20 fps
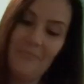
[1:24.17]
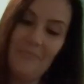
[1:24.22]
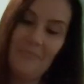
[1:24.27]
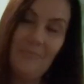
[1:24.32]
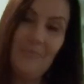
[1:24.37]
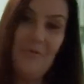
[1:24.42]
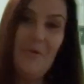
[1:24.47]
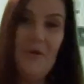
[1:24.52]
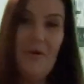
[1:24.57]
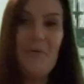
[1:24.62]

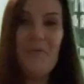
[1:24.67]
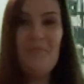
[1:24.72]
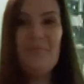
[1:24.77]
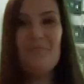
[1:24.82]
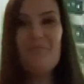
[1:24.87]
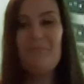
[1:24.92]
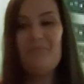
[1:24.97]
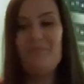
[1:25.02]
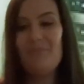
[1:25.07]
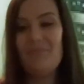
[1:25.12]
Nope.
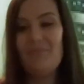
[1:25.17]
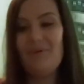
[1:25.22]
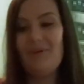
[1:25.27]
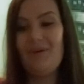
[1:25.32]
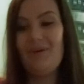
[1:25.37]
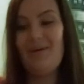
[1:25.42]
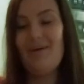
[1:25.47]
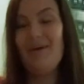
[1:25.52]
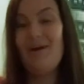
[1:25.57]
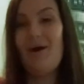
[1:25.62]

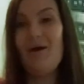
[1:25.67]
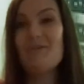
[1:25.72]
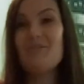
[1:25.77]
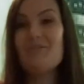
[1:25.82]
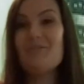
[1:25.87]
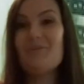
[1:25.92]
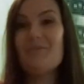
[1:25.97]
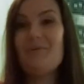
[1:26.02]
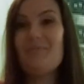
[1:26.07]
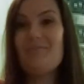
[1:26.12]

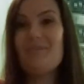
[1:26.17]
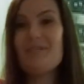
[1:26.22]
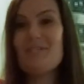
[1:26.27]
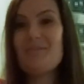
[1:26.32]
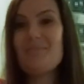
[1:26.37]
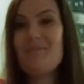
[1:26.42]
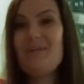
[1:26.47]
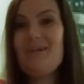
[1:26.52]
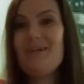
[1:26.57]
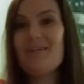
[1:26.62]
So it
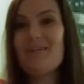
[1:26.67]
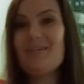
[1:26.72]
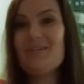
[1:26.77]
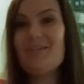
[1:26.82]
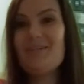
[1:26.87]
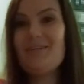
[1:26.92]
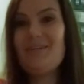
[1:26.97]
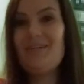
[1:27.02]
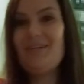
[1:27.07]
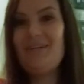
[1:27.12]
must be
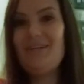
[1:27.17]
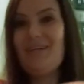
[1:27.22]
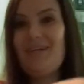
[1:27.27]
under